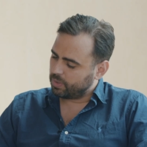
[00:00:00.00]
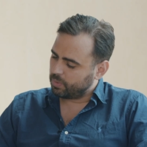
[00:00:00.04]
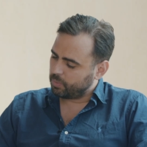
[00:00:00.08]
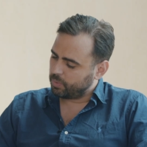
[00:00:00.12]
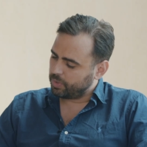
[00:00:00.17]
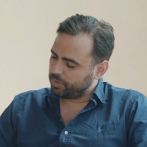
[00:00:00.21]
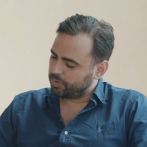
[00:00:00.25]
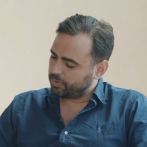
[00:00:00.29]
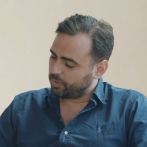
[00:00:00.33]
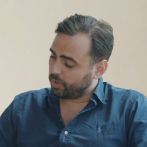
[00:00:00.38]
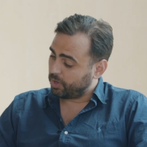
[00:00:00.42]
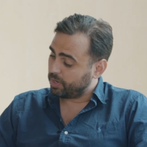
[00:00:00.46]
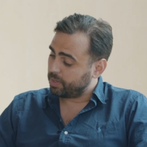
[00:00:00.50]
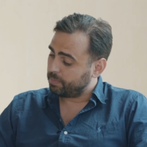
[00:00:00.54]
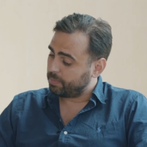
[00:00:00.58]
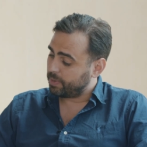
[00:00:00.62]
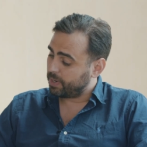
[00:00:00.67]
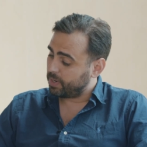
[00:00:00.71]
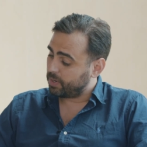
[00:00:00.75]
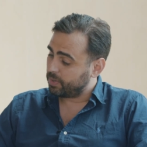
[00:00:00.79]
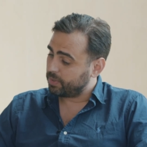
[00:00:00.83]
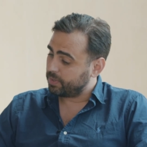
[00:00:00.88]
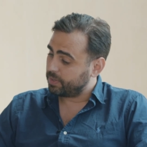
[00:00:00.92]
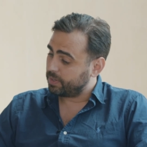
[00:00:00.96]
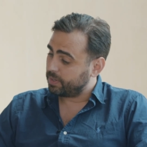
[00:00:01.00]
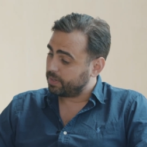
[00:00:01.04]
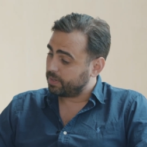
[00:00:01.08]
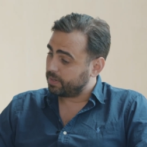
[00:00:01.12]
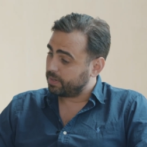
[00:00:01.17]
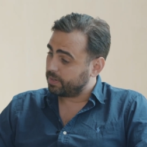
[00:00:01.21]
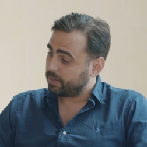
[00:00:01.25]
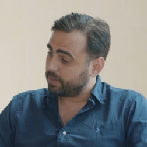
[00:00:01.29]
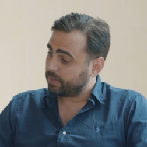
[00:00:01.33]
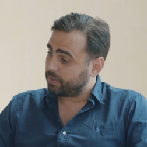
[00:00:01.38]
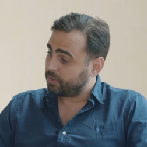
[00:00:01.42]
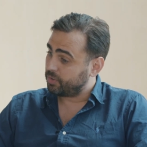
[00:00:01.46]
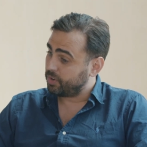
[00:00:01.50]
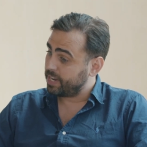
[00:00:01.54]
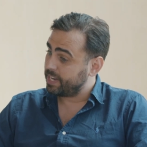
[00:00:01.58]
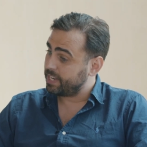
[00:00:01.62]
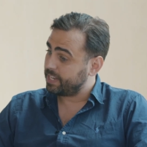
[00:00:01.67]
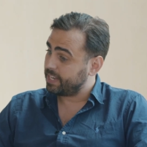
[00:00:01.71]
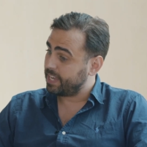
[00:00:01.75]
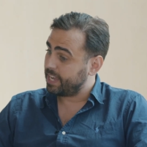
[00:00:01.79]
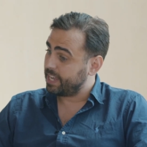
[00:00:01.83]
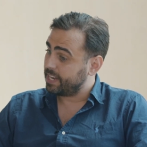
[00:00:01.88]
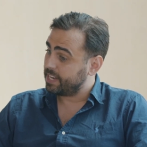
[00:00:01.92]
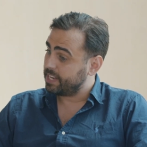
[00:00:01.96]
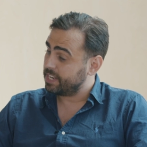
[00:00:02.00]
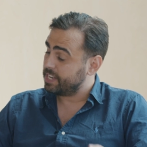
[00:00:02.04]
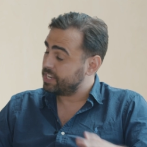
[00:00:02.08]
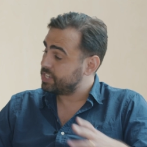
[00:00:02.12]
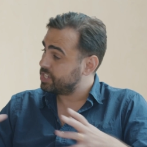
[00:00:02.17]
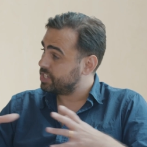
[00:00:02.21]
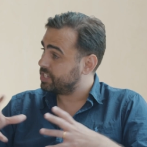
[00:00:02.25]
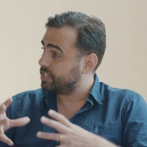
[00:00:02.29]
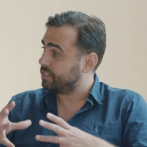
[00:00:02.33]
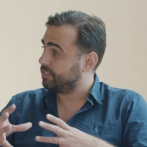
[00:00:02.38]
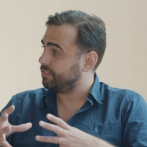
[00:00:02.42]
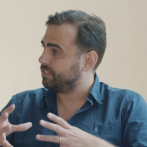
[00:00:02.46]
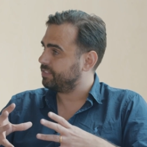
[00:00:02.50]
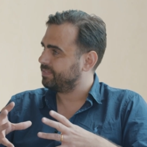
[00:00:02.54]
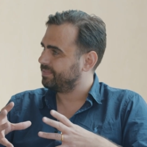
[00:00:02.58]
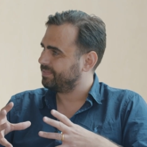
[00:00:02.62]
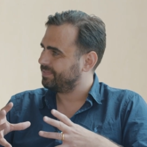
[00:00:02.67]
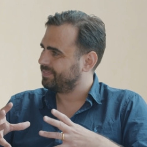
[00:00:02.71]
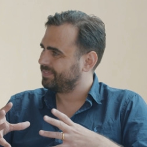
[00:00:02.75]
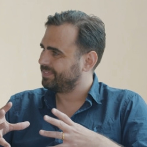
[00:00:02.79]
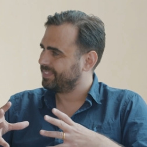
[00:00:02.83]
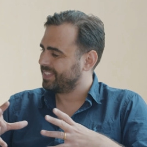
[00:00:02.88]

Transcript: We thought about creating an initiative